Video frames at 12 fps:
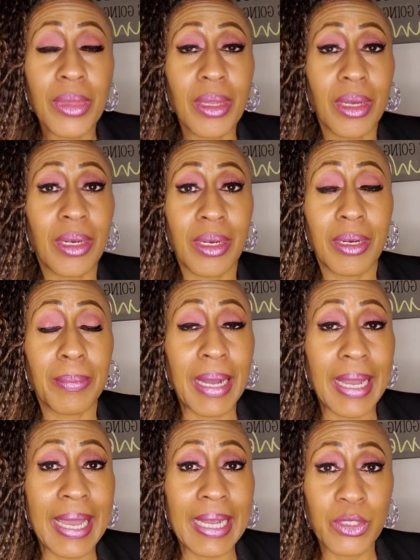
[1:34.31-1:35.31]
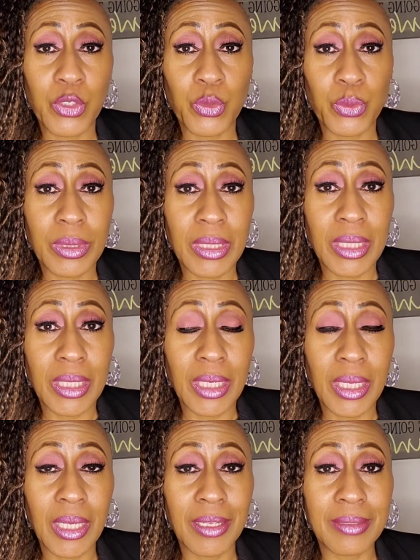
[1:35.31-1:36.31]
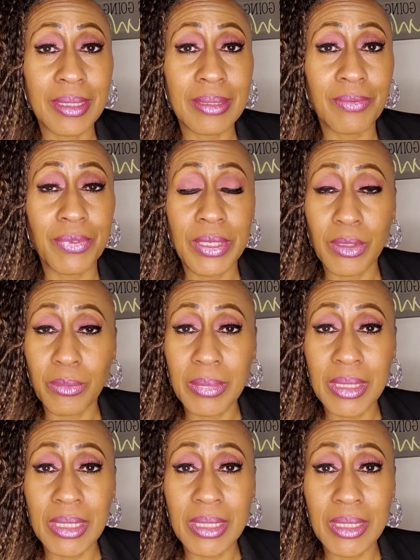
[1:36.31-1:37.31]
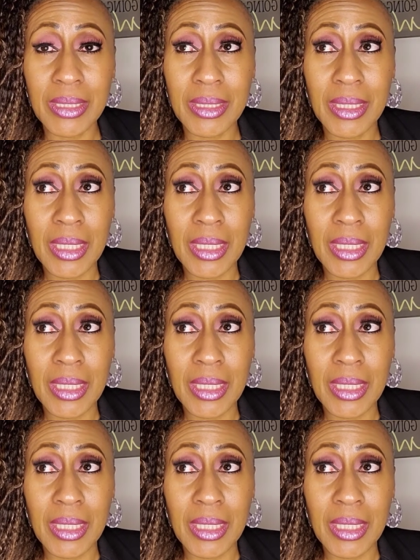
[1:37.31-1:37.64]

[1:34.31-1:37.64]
I actually filmed this,